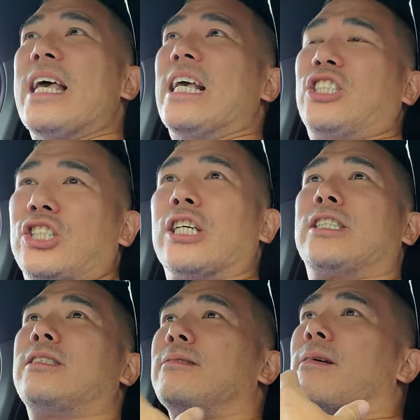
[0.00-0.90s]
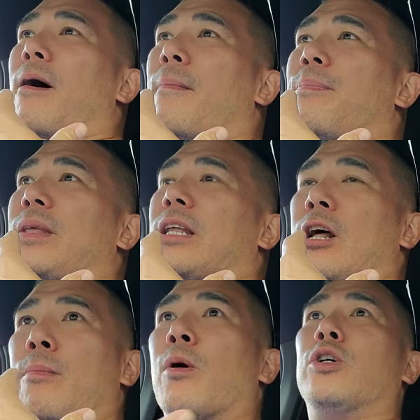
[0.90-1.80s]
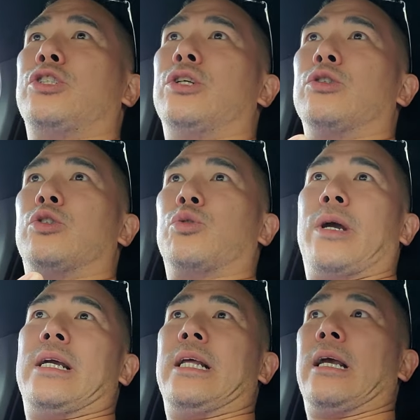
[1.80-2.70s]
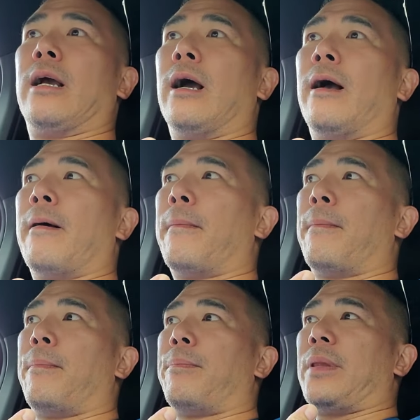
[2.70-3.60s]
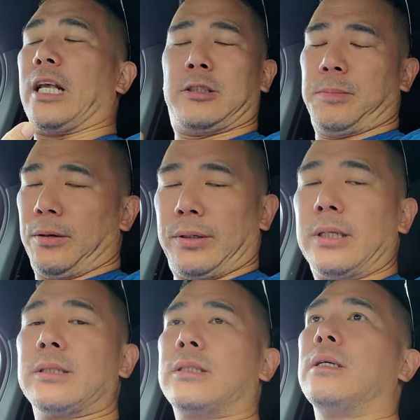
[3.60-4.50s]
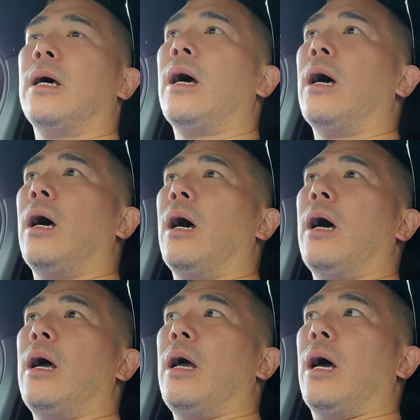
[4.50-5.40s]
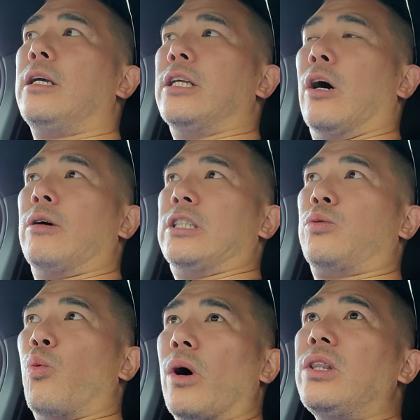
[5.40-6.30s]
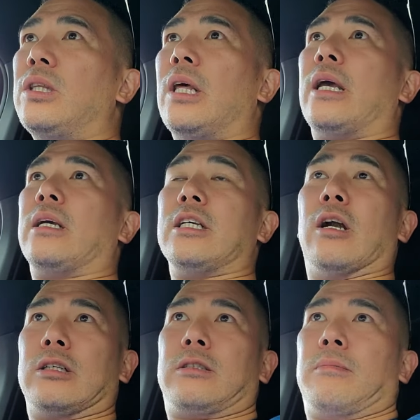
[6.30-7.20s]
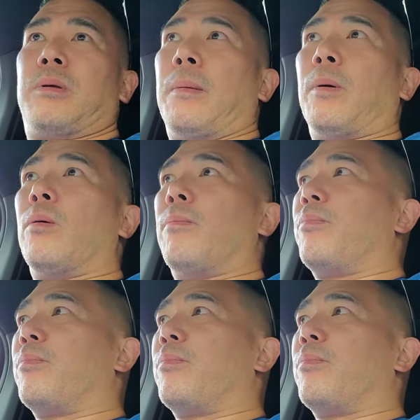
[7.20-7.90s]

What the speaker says: It's just an emotional draining experience. It's one thing, it's people